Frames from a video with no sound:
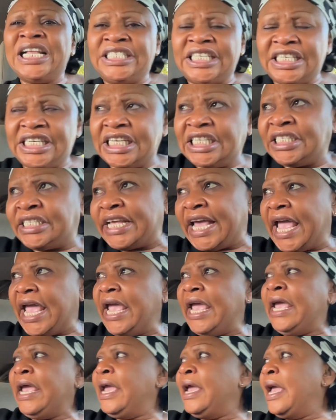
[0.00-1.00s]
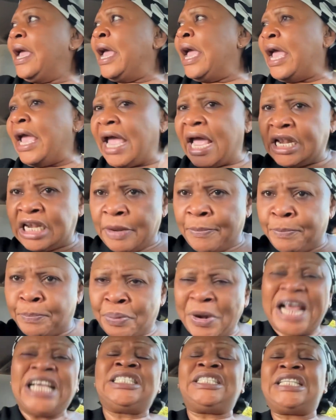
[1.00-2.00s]
didn't the
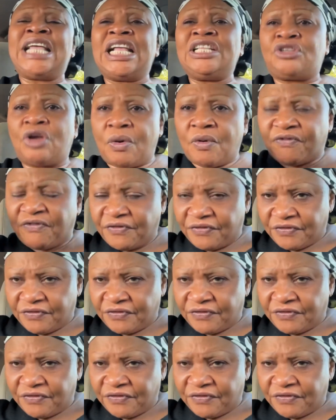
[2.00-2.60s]
president of